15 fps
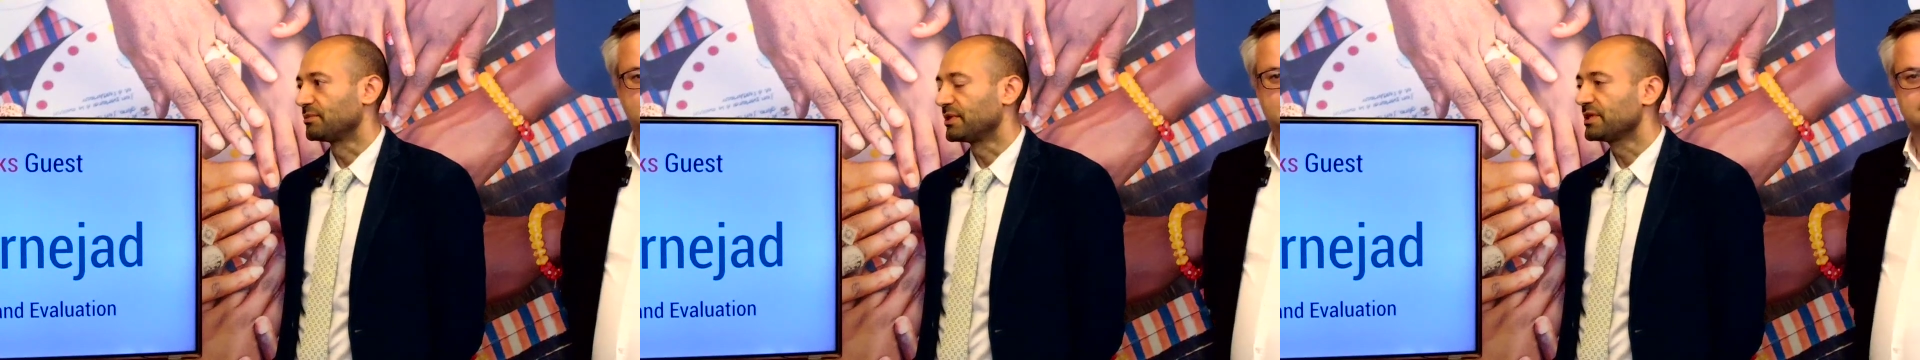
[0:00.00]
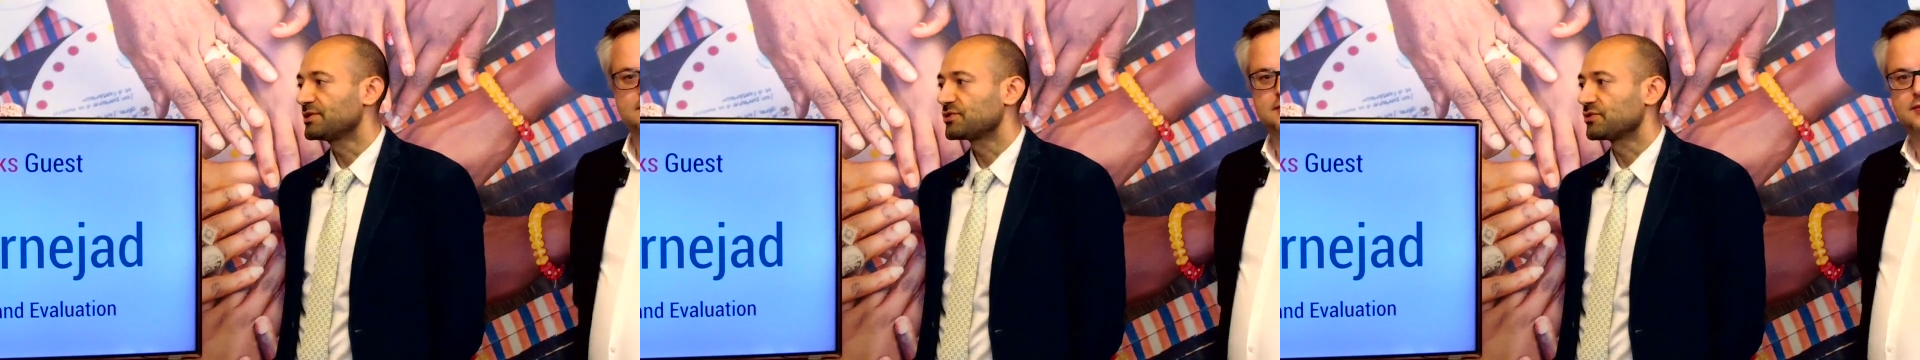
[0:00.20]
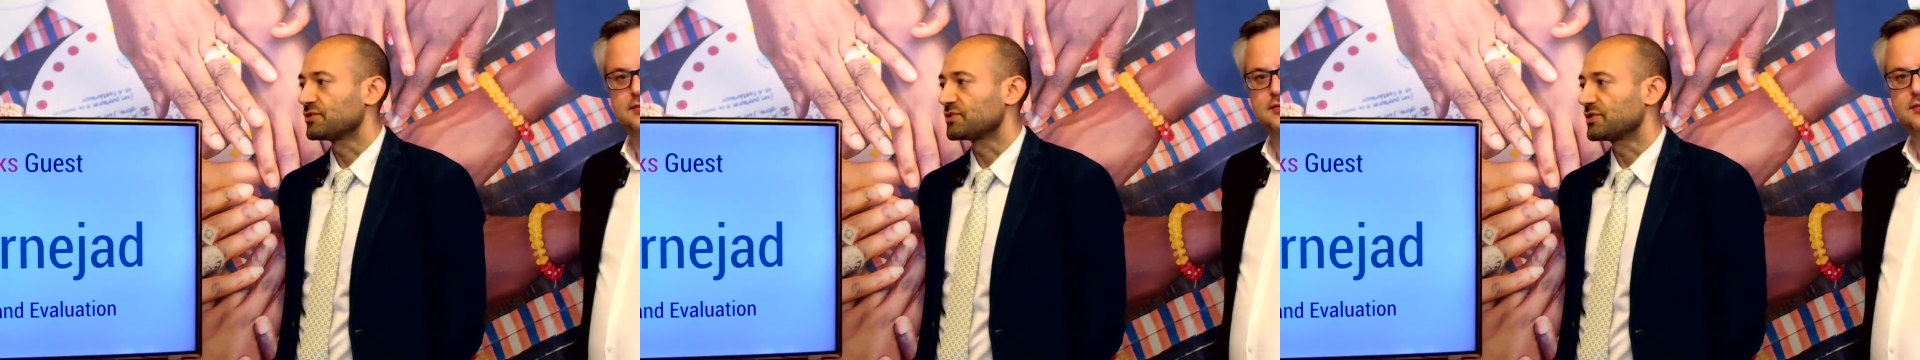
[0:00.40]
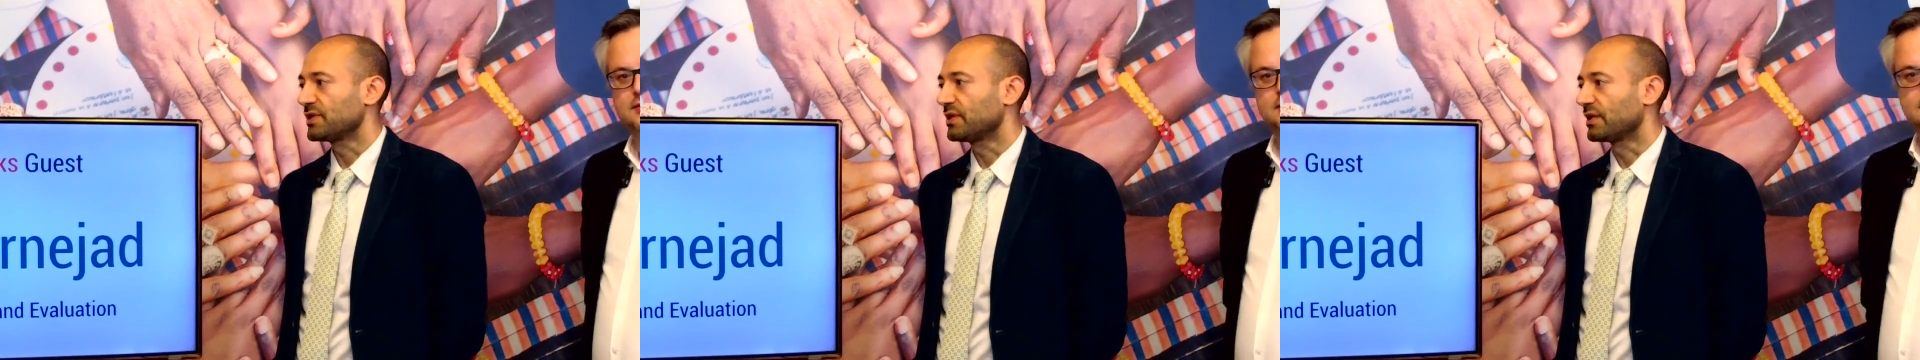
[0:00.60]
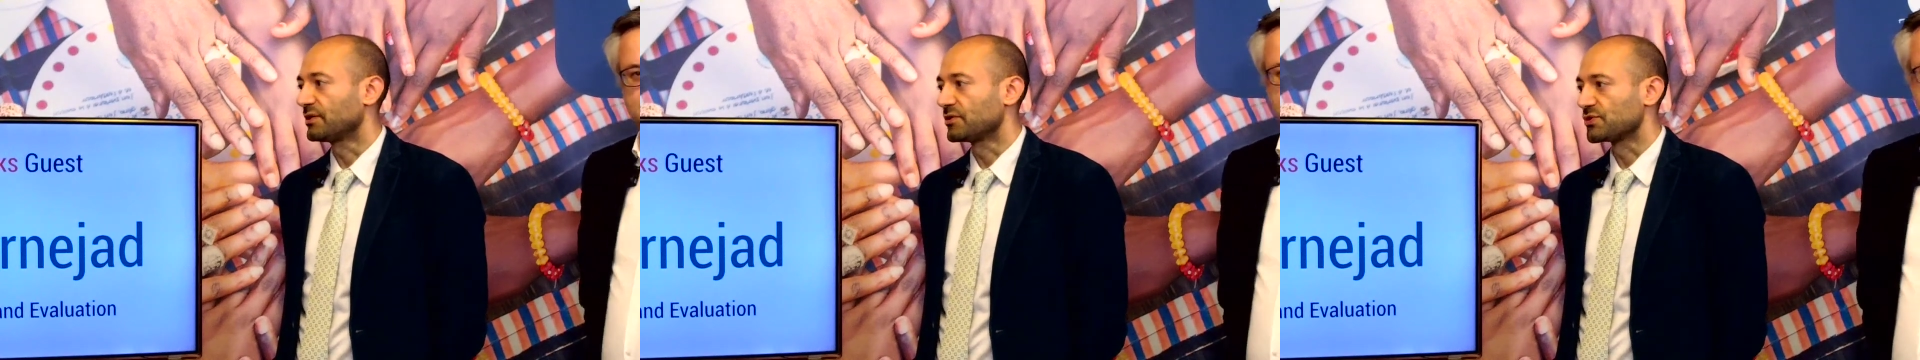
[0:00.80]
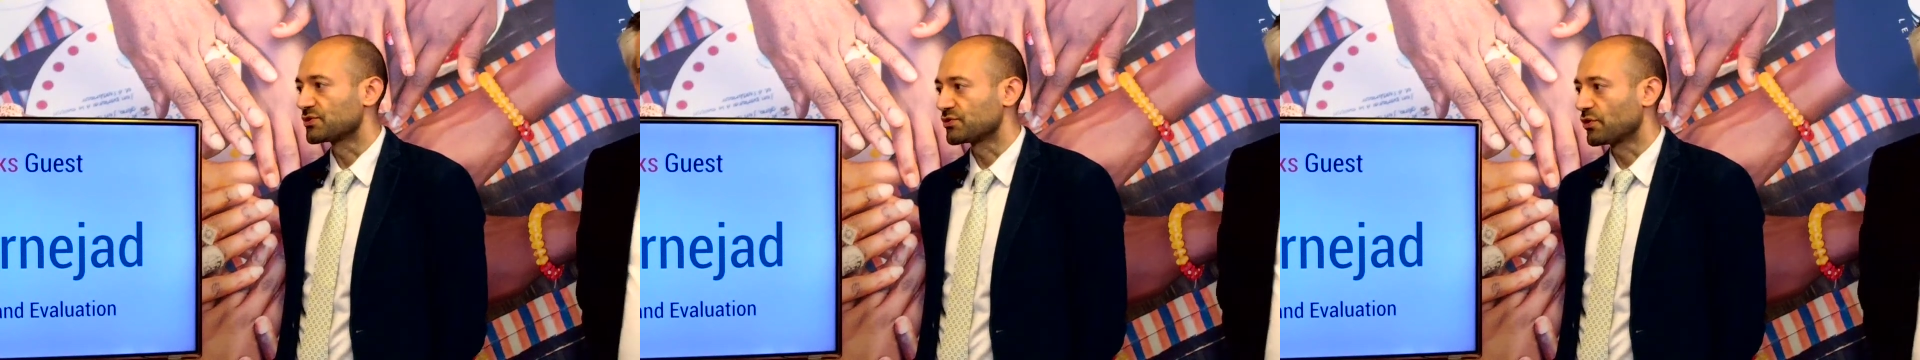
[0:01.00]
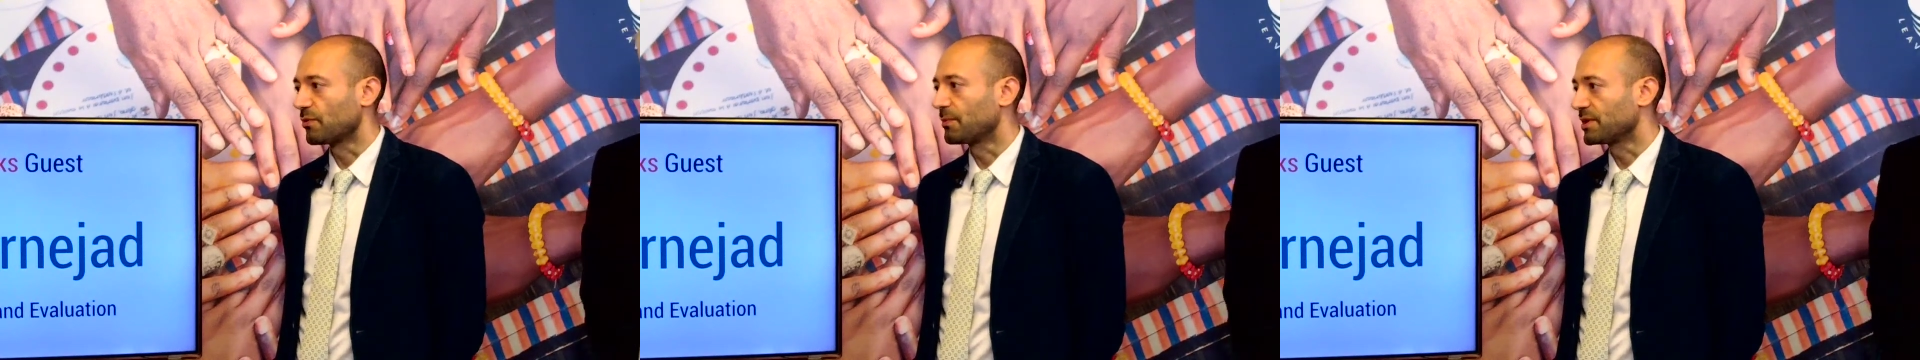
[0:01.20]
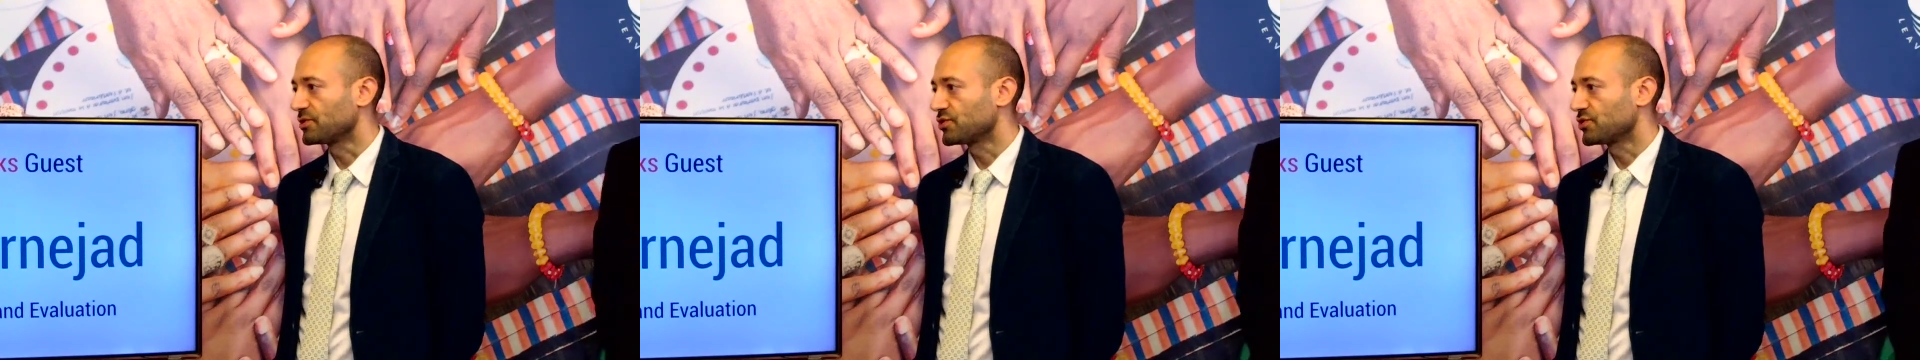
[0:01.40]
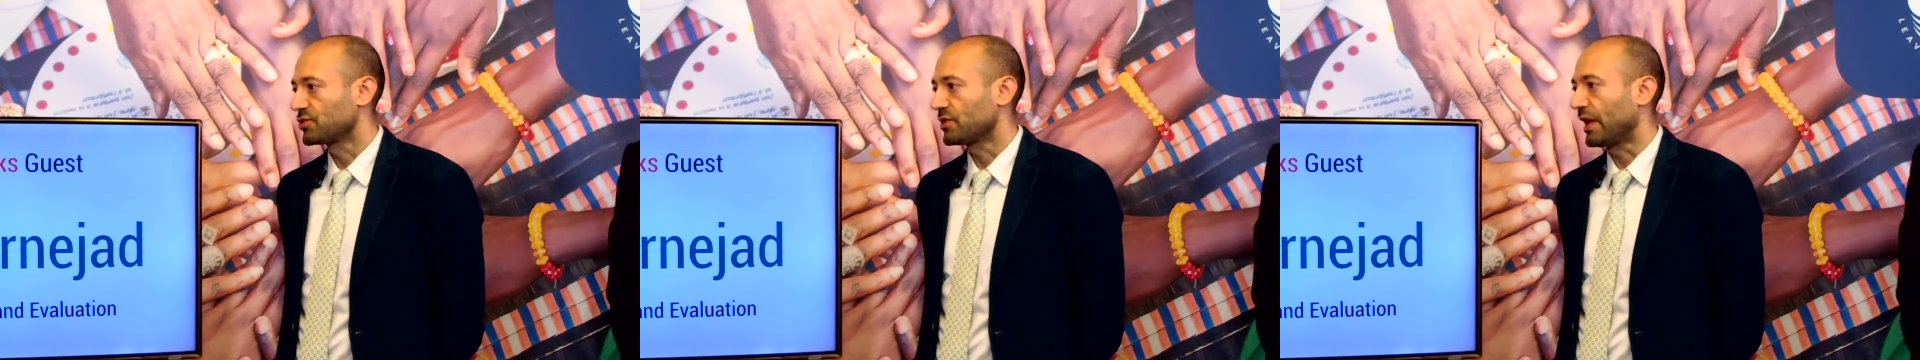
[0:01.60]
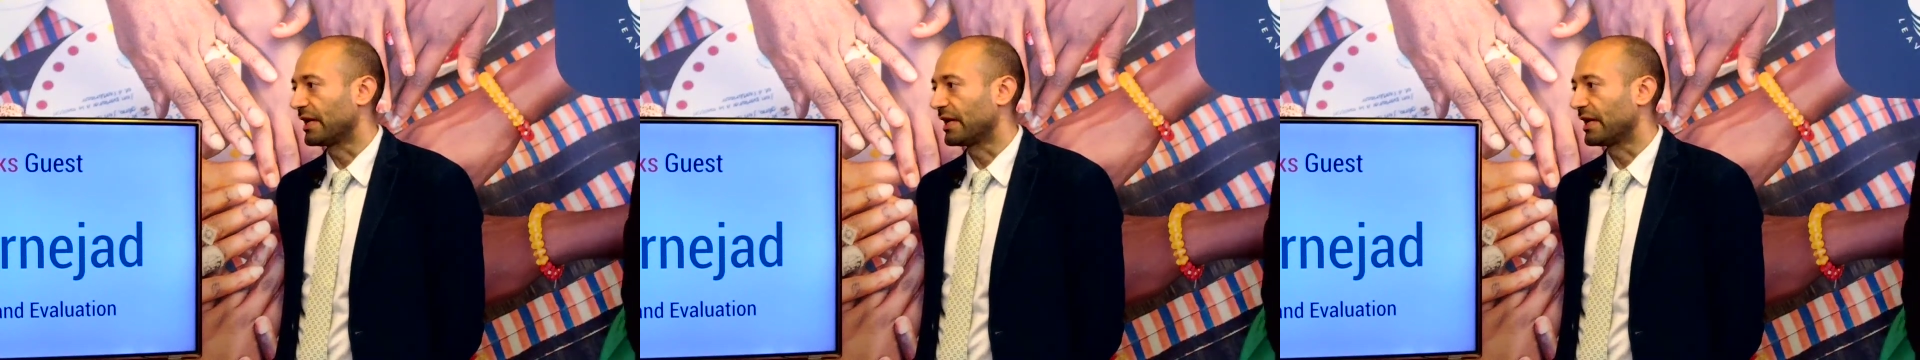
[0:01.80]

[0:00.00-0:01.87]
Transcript: pleased to see that there's so much